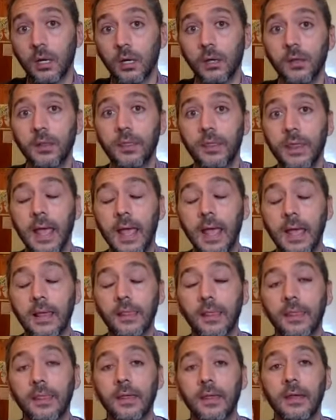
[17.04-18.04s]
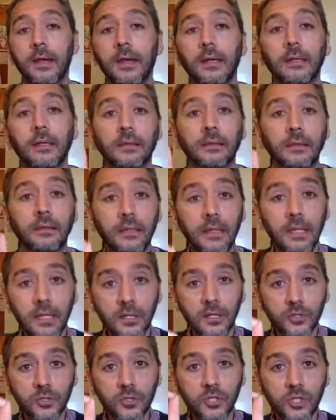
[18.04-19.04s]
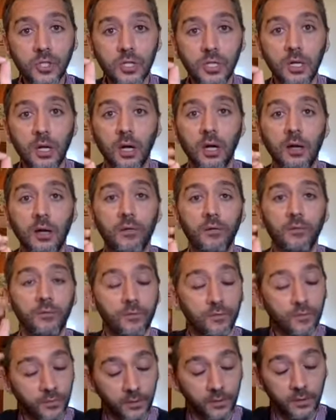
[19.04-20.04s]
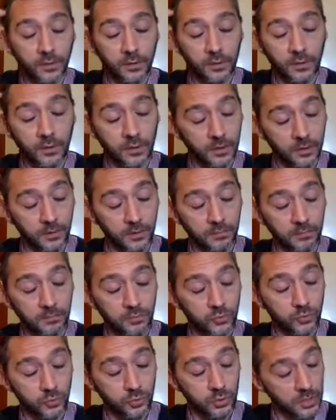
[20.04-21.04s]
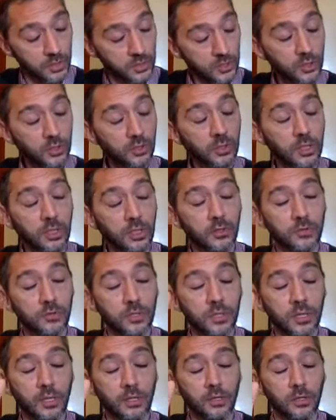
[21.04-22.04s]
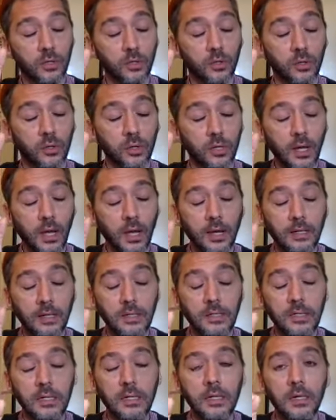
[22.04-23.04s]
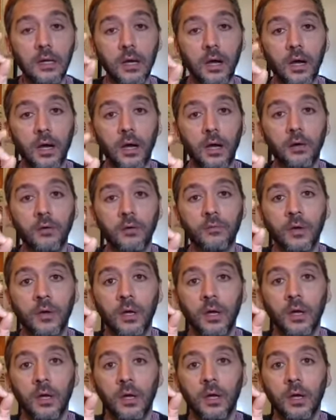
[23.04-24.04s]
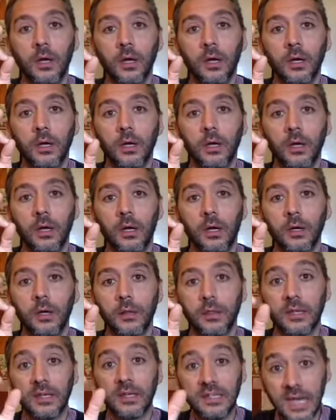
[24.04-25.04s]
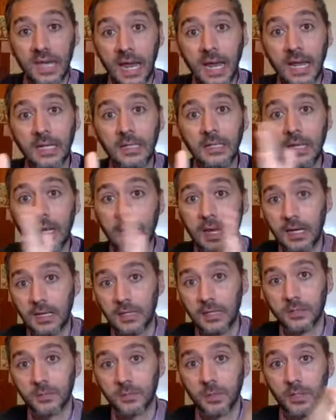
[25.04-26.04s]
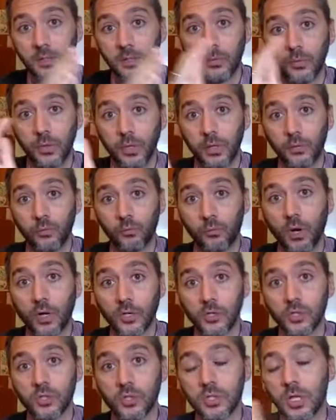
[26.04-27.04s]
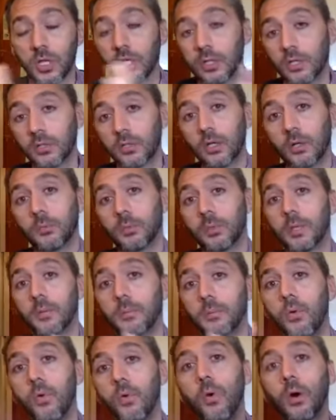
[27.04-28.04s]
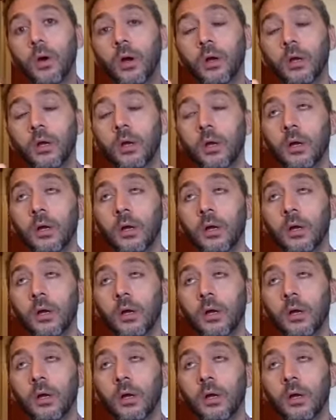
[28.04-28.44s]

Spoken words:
that the liturgy of the traditional liturgy, that the idea of the 10 days between Rosh Hashanah and Yom Kippur,